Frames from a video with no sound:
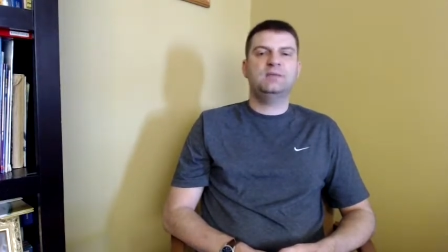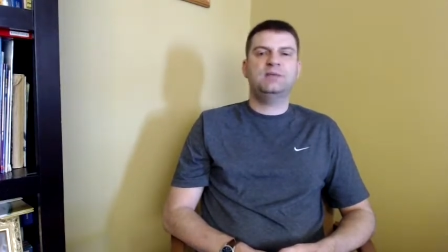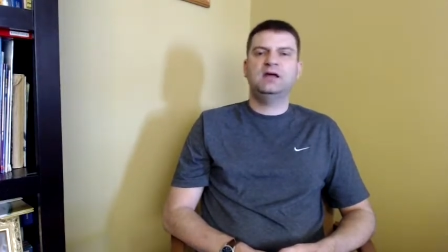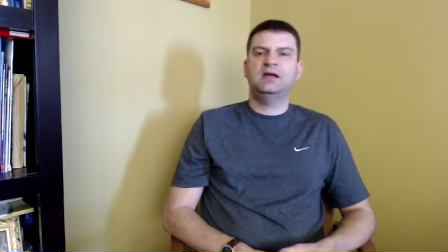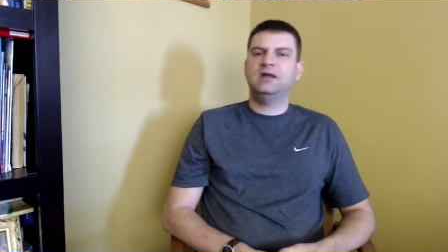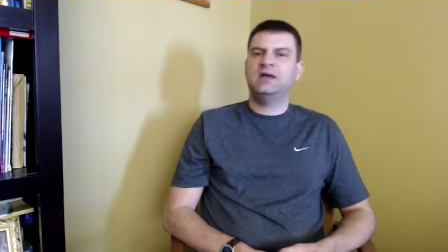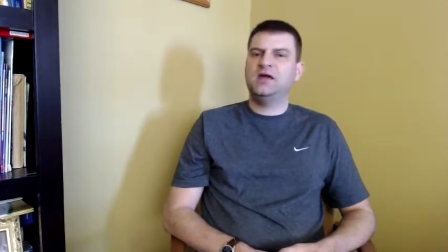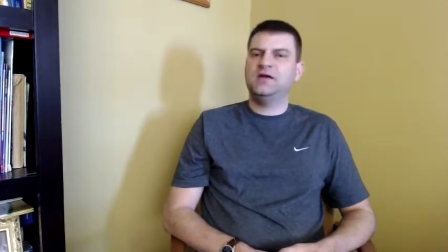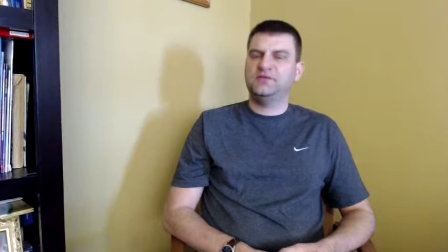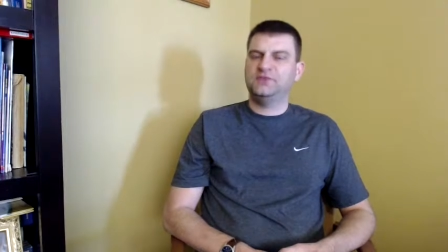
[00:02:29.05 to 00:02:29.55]

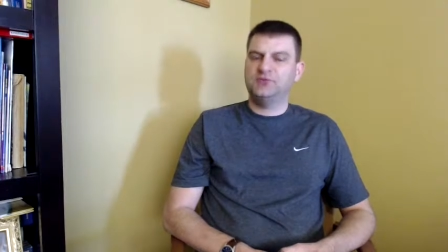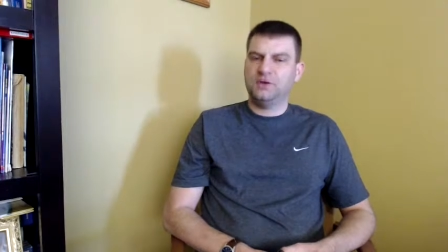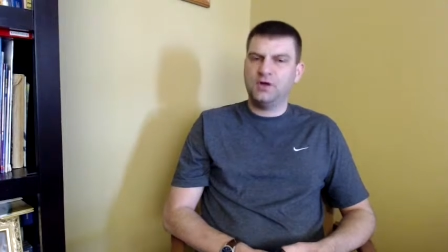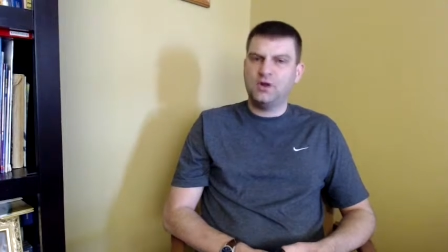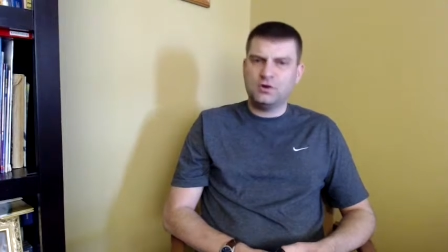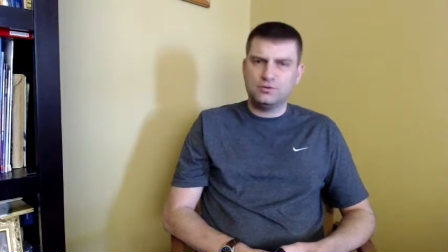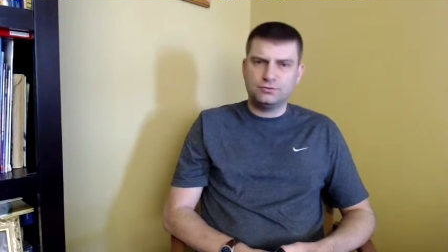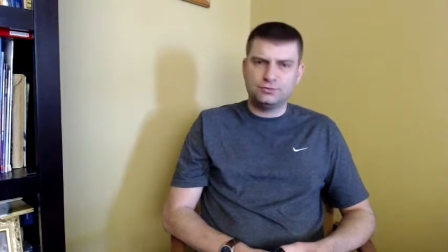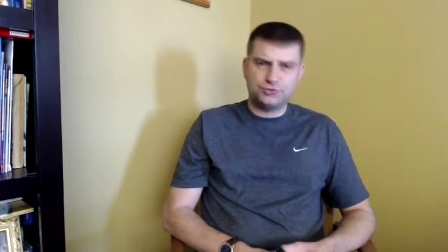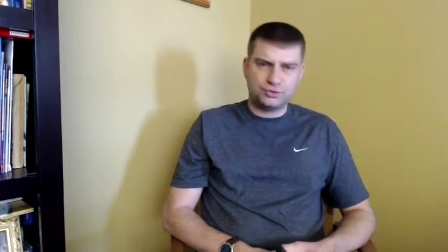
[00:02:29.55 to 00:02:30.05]
had never
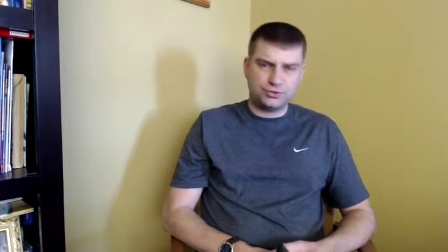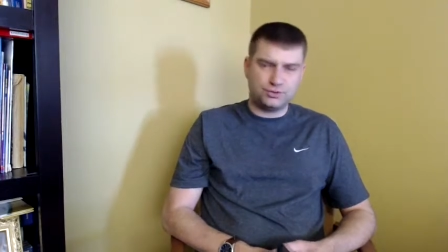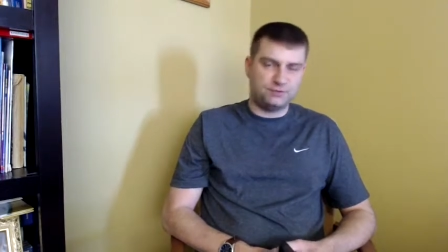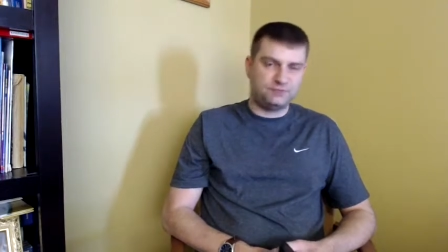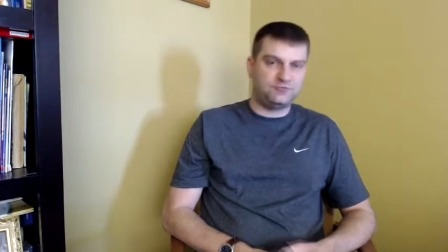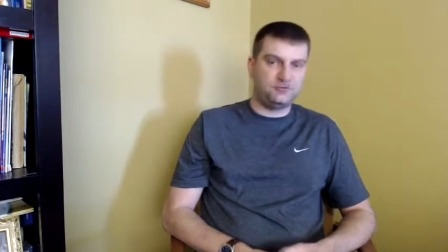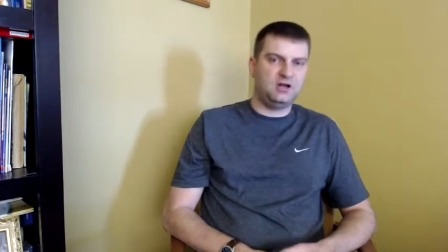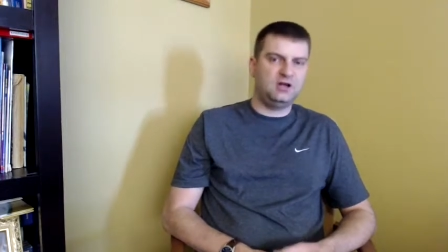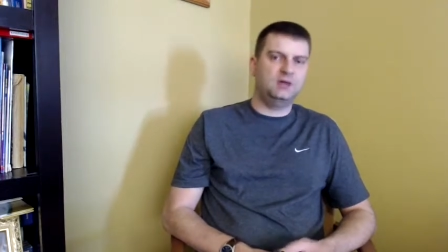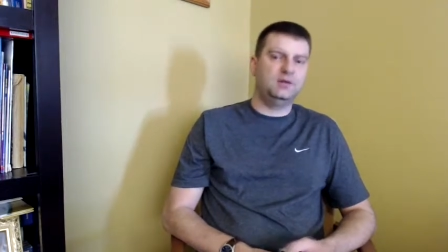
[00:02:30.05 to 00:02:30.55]
known true
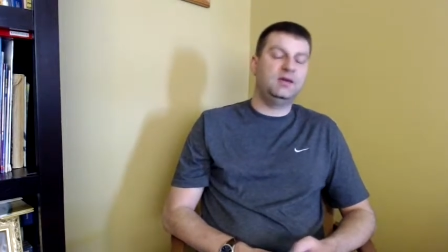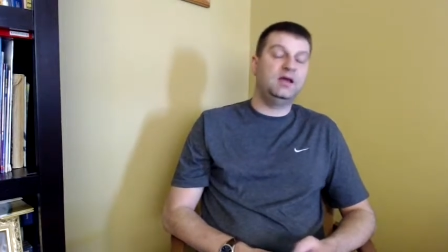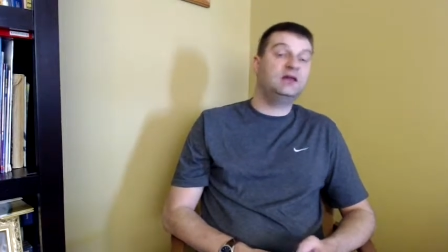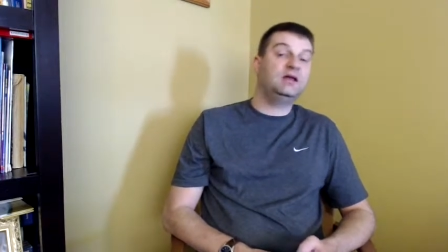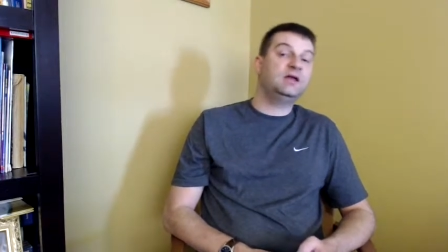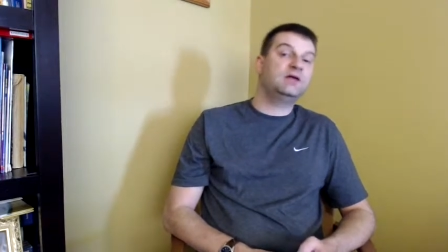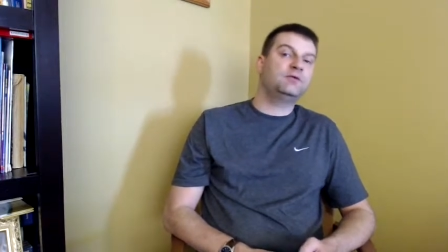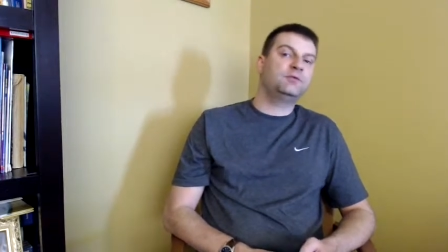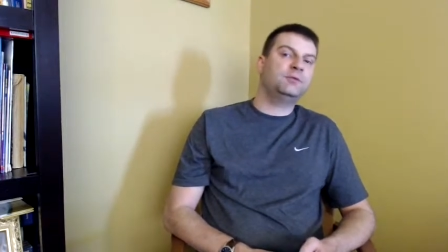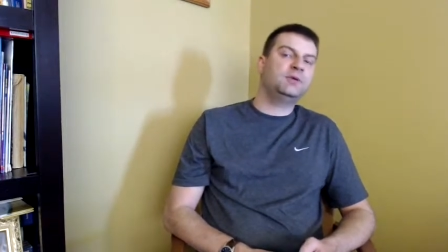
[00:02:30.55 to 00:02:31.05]
freedom, had
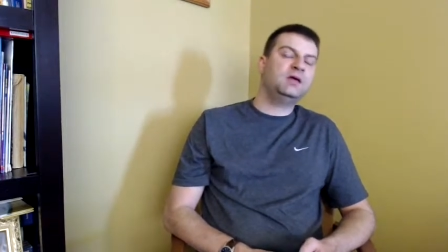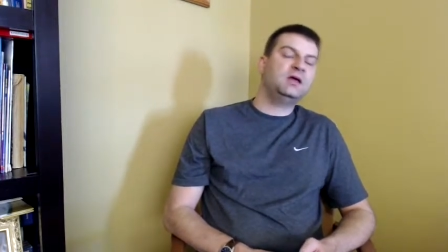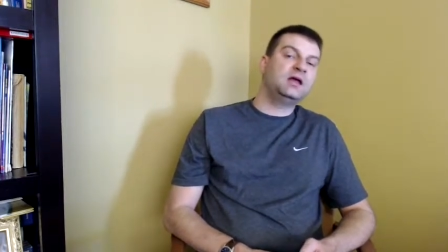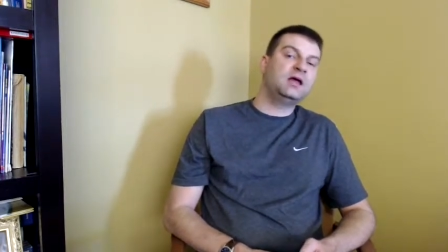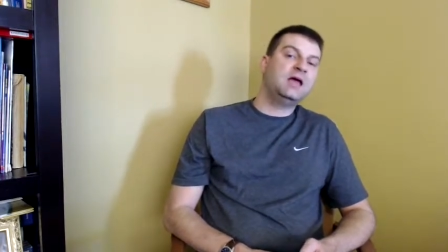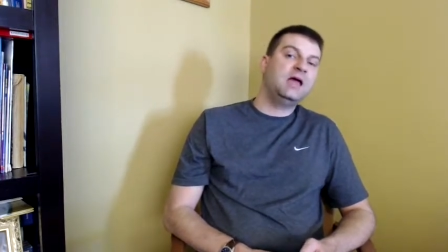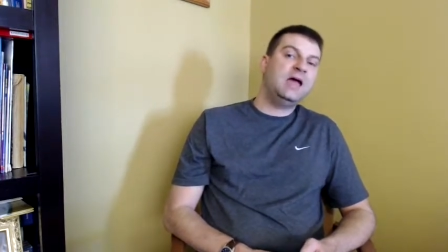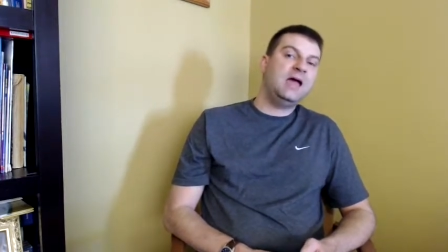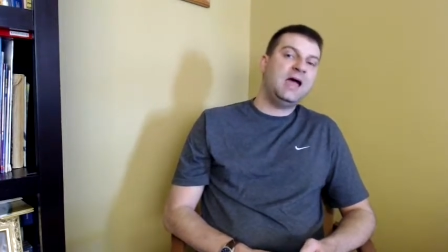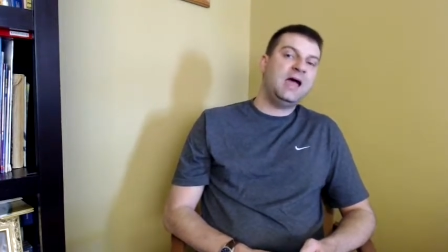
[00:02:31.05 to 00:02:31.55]
never been
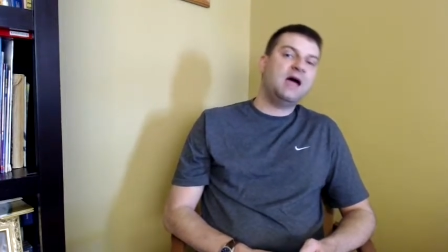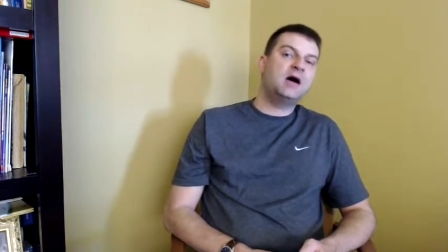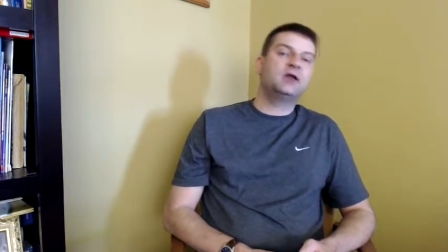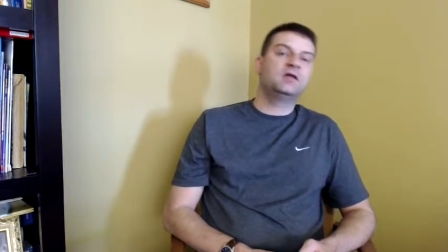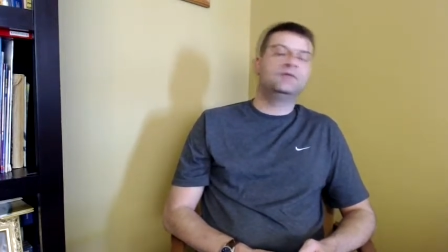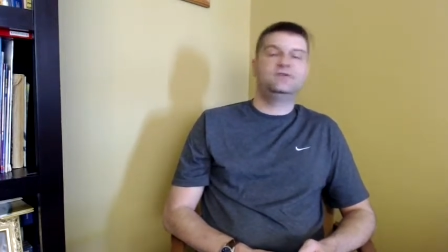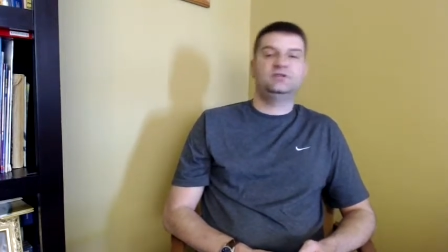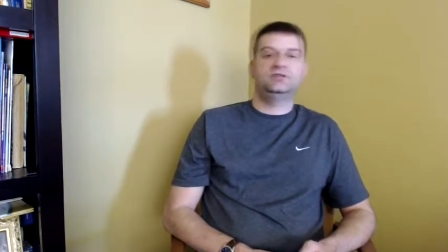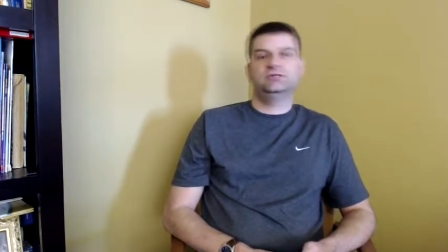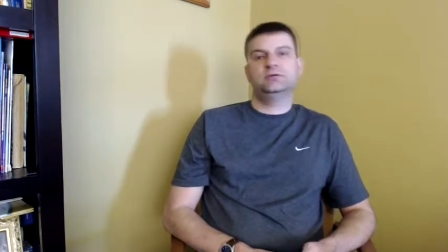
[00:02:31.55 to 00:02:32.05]
out
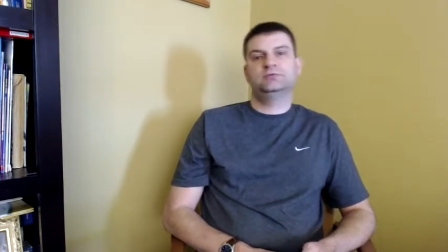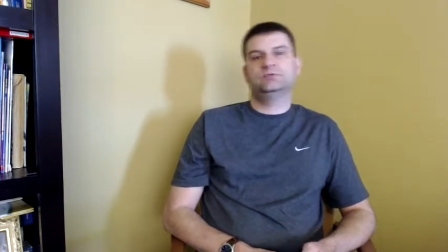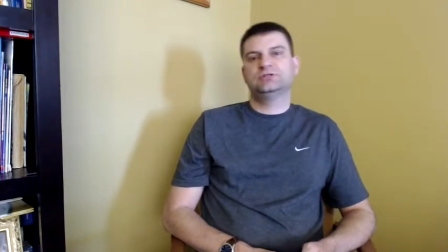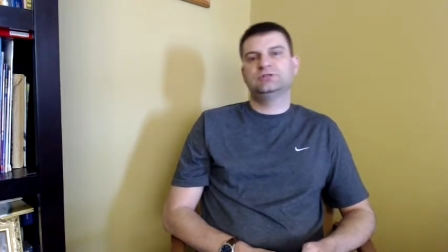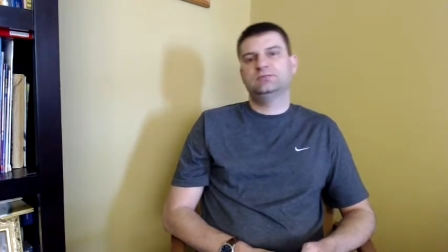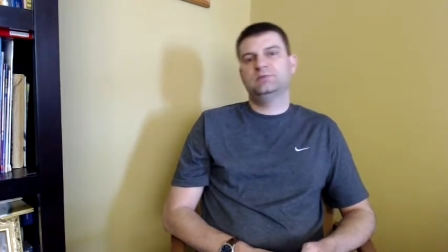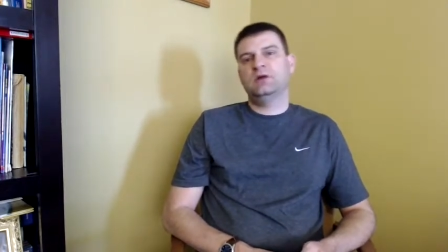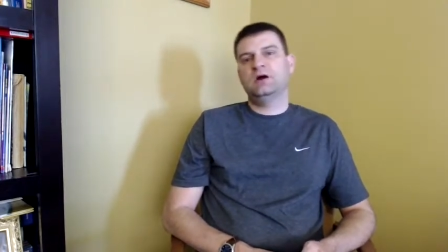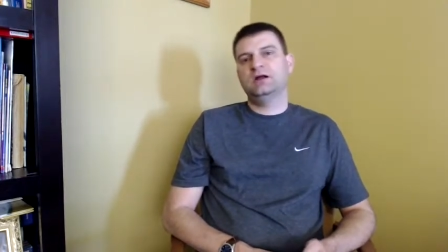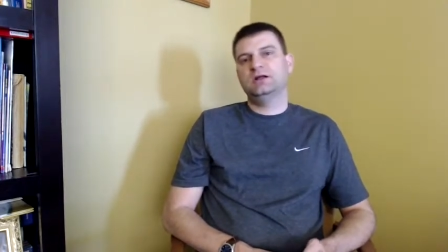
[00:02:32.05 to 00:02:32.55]
of
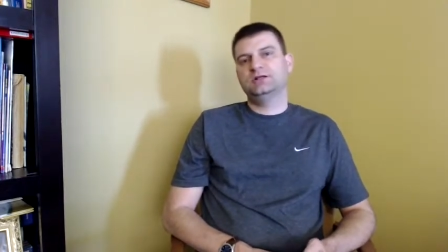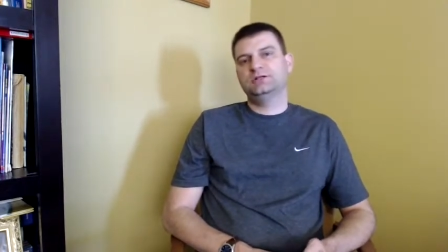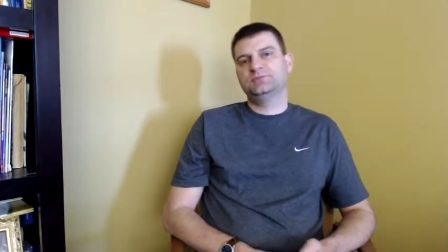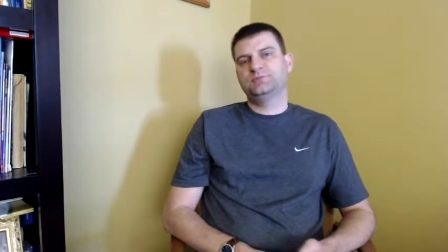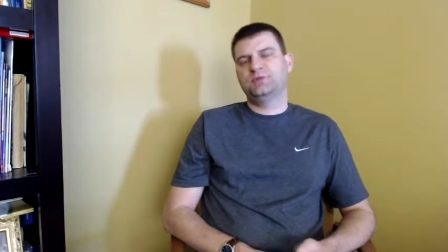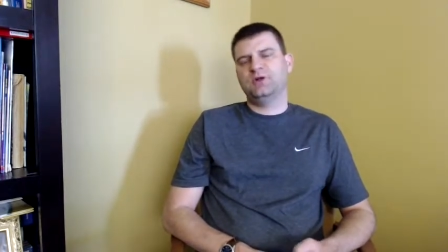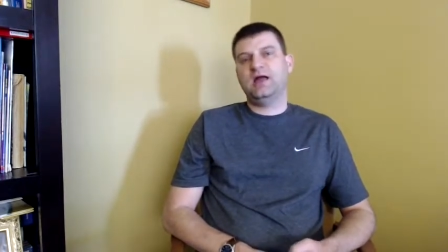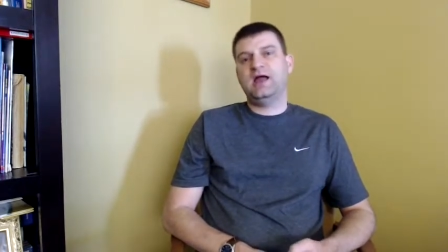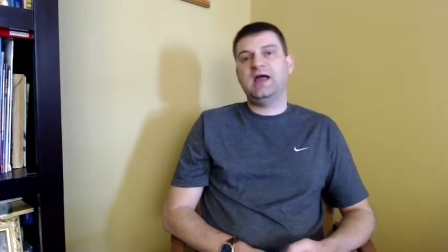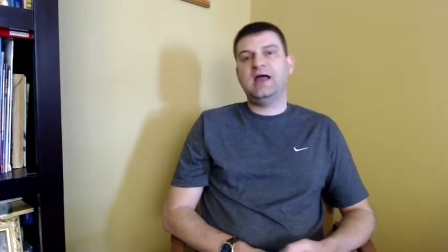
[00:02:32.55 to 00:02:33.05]
Egyptian bondage,
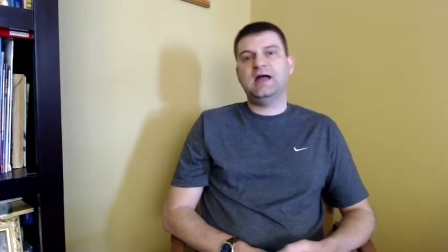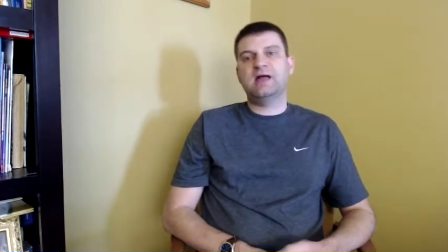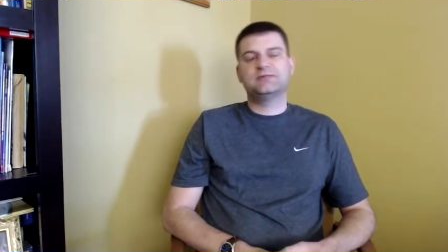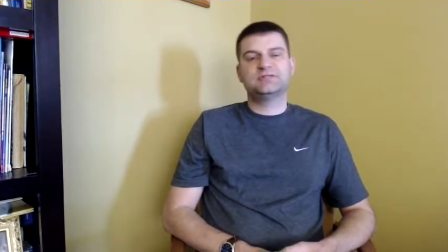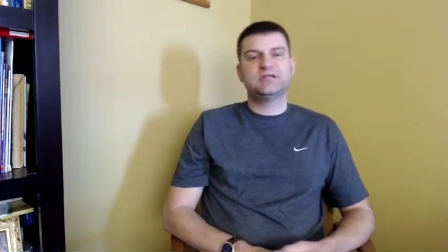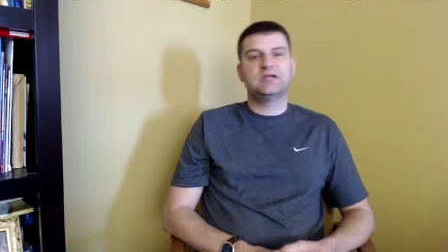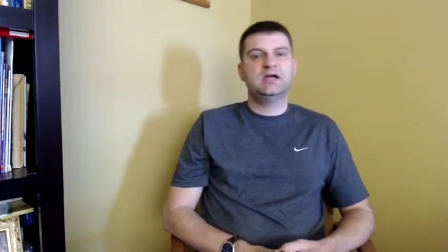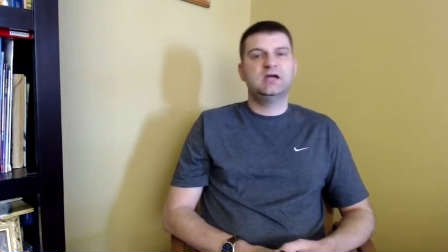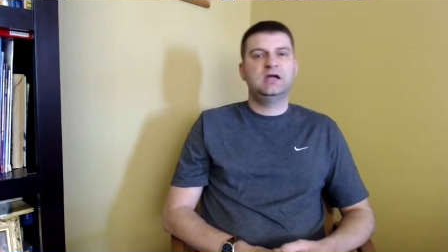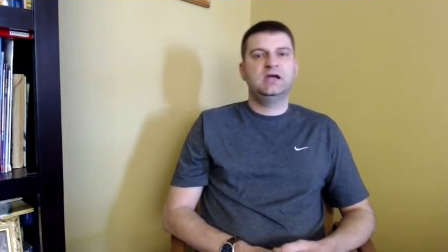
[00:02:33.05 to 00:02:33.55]
perhaps,